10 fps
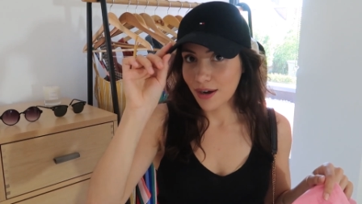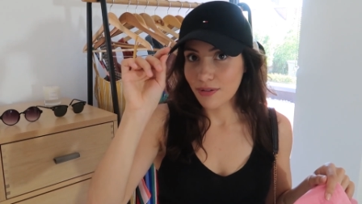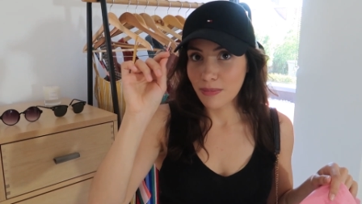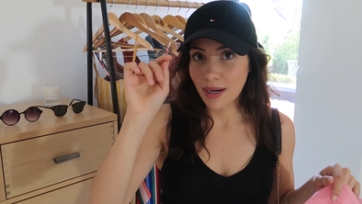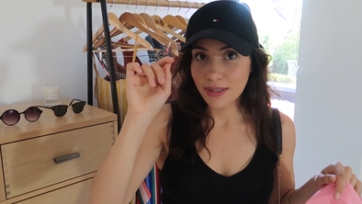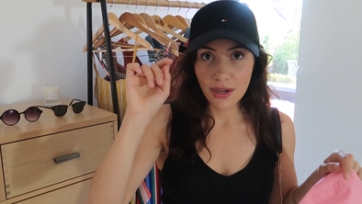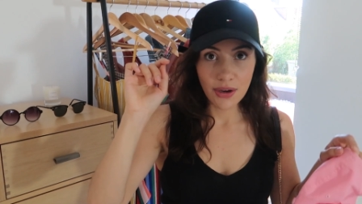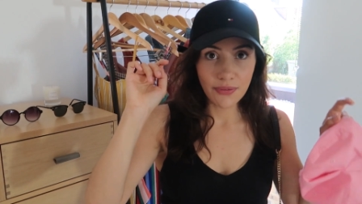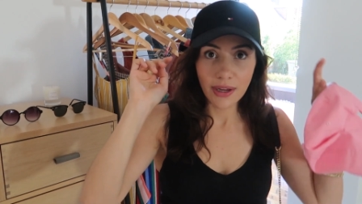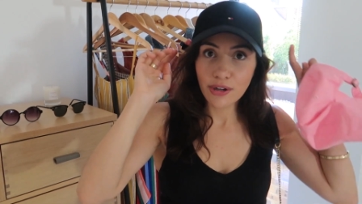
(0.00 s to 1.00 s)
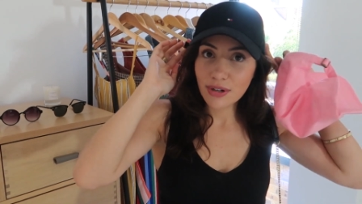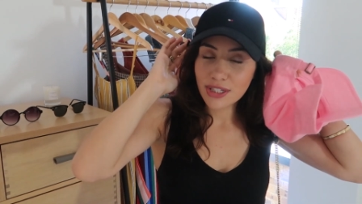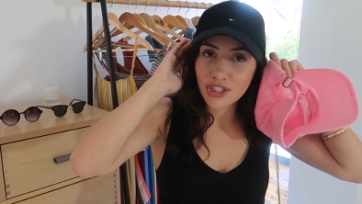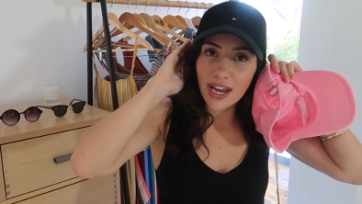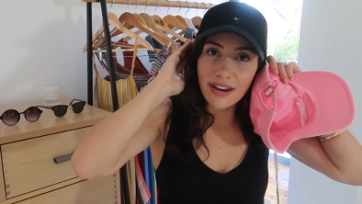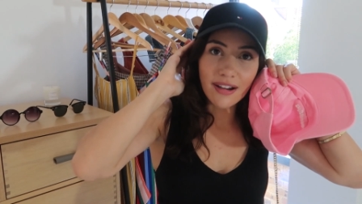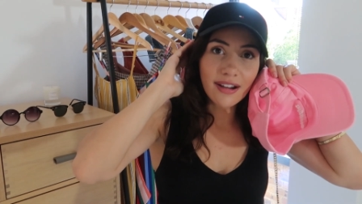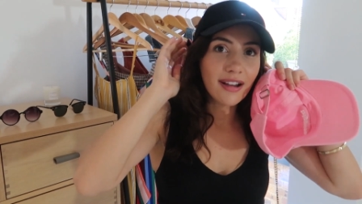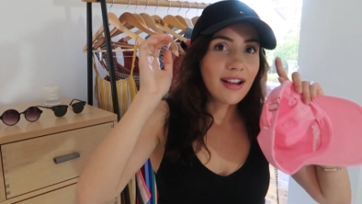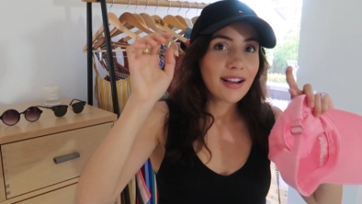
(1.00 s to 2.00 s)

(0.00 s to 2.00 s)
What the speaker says: I remind her of like Kris Jenner,